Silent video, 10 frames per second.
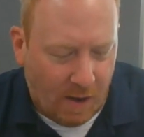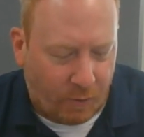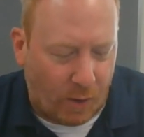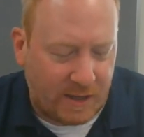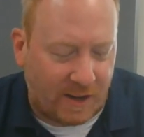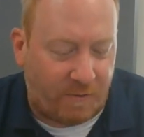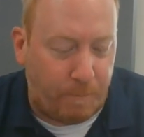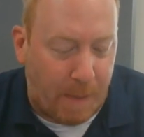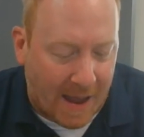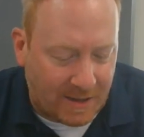for as
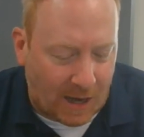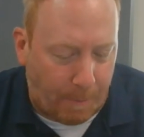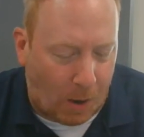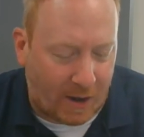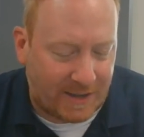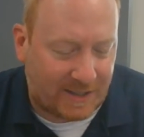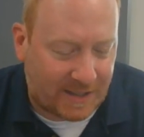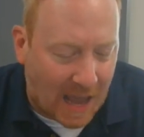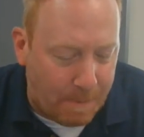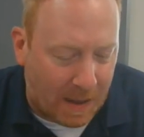if bent upon
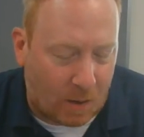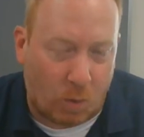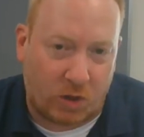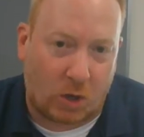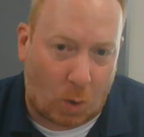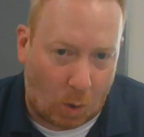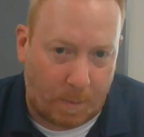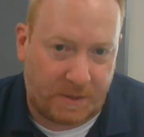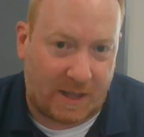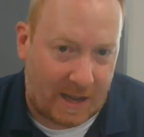escaping with the
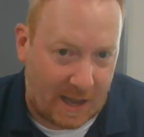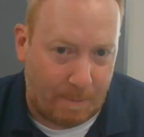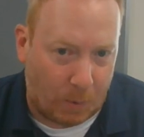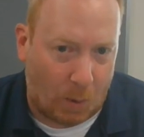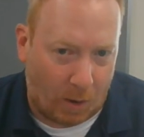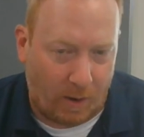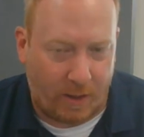corpse that he bore,